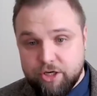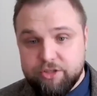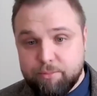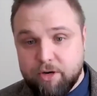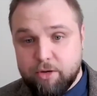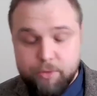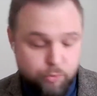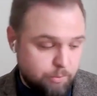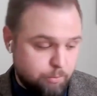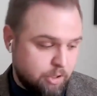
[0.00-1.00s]
HR
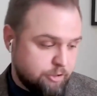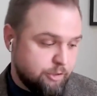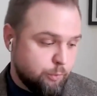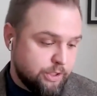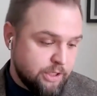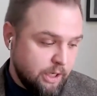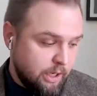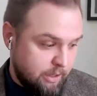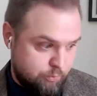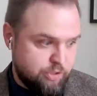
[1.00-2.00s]
department was a part of it
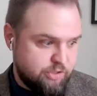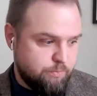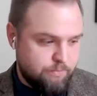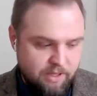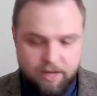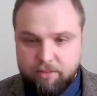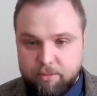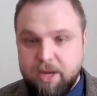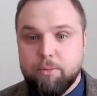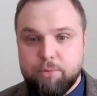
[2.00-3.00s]
and was
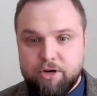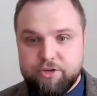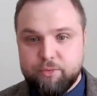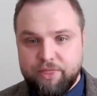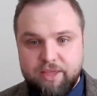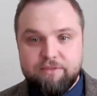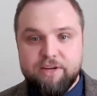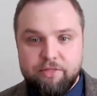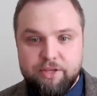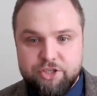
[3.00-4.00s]
like the main part of it.
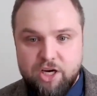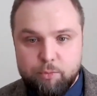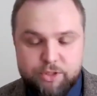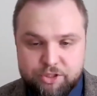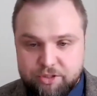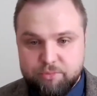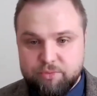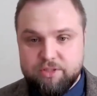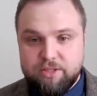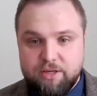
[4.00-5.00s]
They've done the job. We just
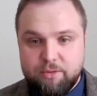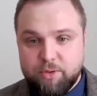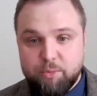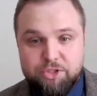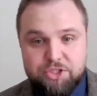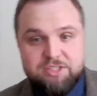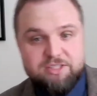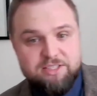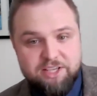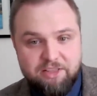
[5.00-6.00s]
was, we were
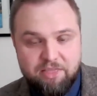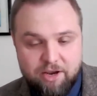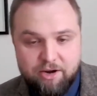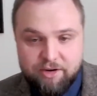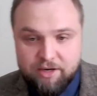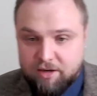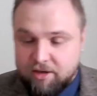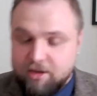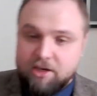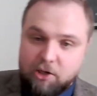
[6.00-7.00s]
just sitting there
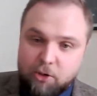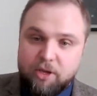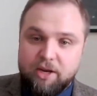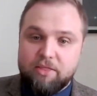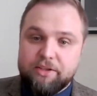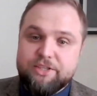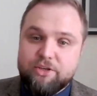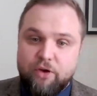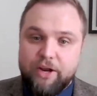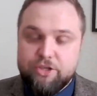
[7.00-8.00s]
and looking at the
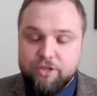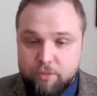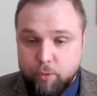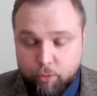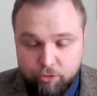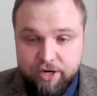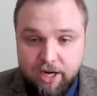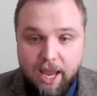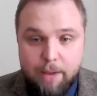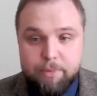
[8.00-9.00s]
situation, and we were
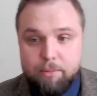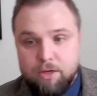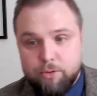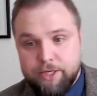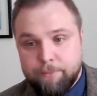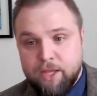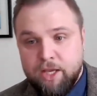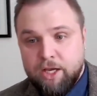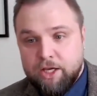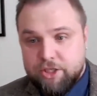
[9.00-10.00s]
really happy about it.
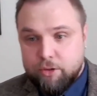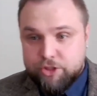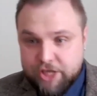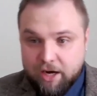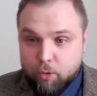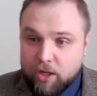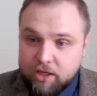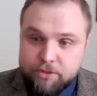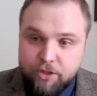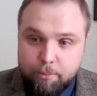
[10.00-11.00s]
So, Jack,
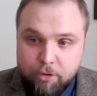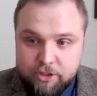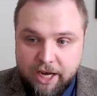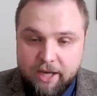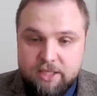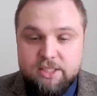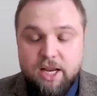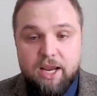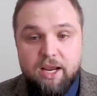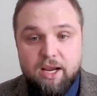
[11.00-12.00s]
welcome to the
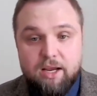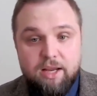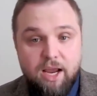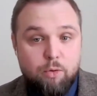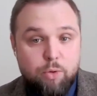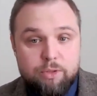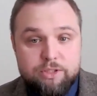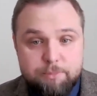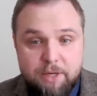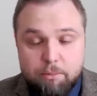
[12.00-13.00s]
podcast. And yeah, we
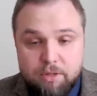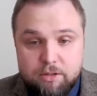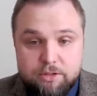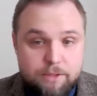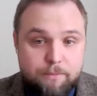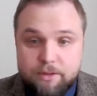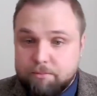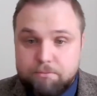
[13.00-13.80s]
will speak about.